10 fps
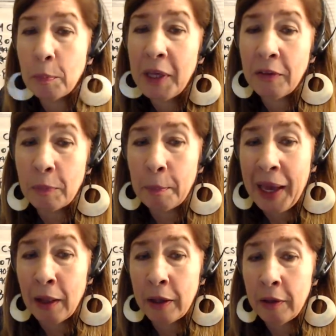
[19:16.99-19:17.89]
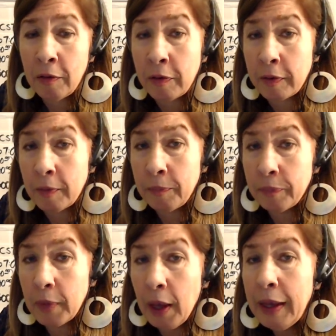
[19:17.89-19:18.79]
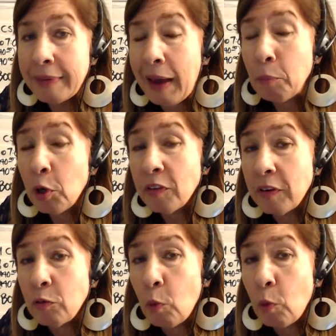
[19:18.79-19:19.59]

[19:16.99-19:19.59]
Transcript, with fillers: means balance. Temperance is